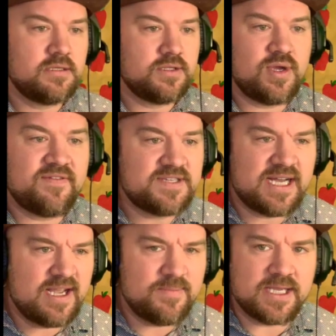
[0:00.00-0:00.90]
you have
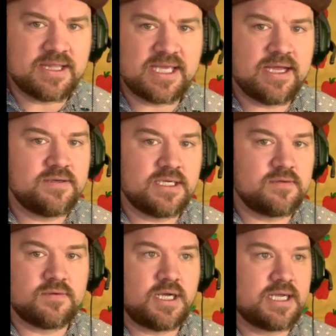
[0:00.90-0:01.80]
time, like the
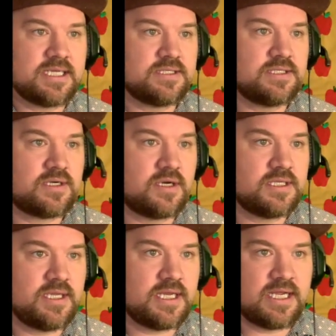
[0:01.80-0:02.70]
countdown clock hasn't
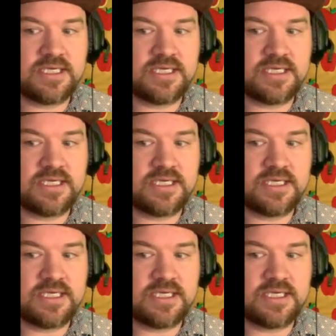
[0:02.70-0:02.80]
started, and I